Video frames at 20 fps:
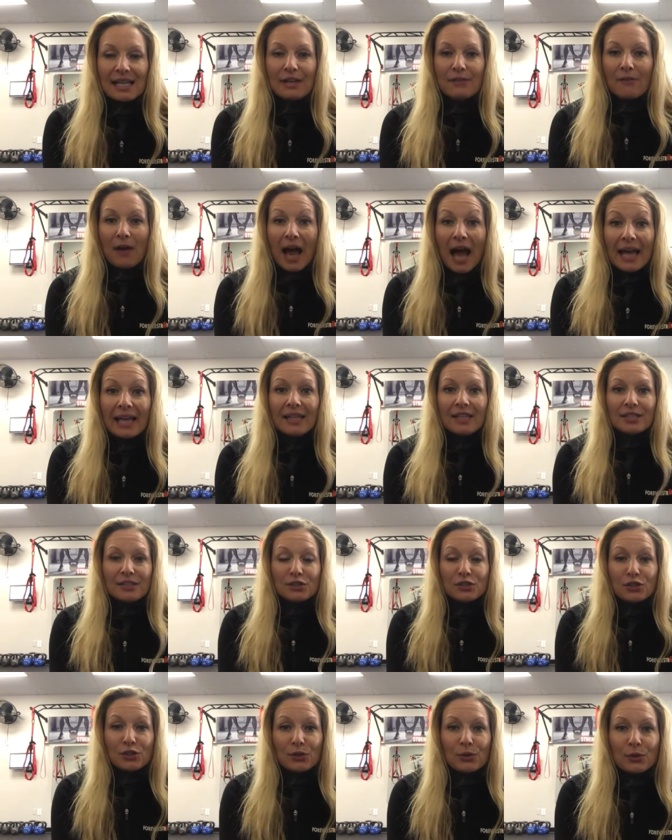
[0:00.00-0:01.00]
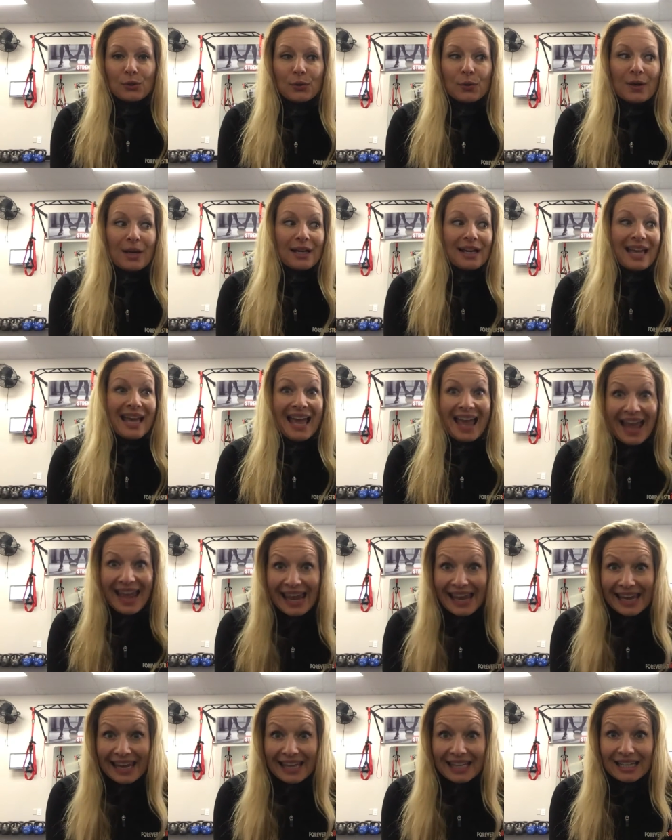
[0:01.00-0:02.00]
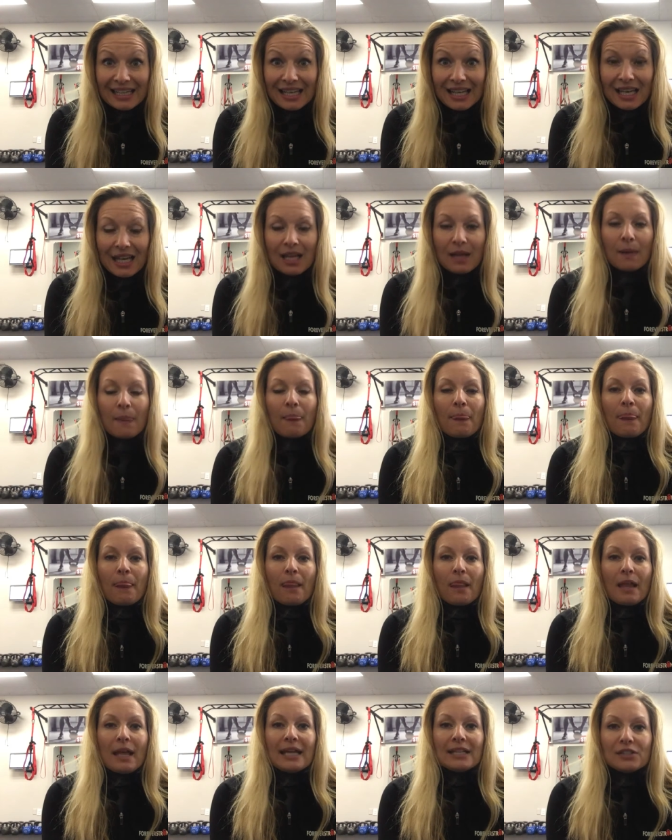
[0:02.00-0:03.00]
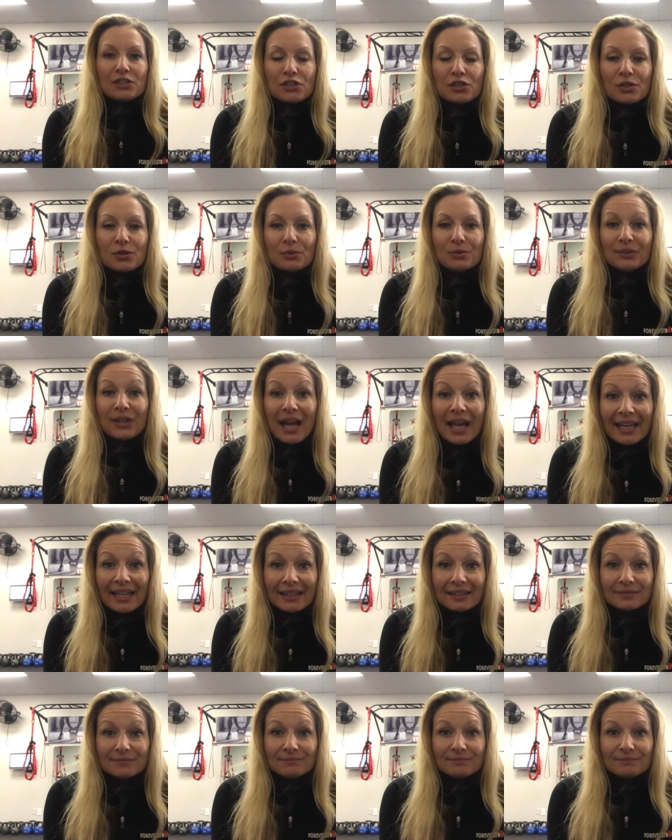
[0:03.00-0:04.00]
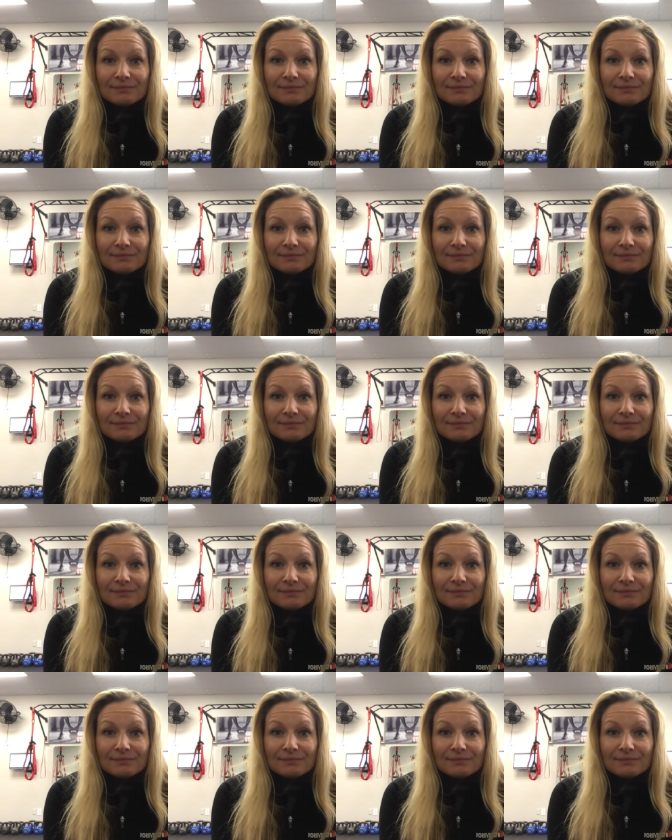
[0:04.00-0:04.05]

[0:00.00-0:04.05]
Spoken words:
if I could do 8, it's too light.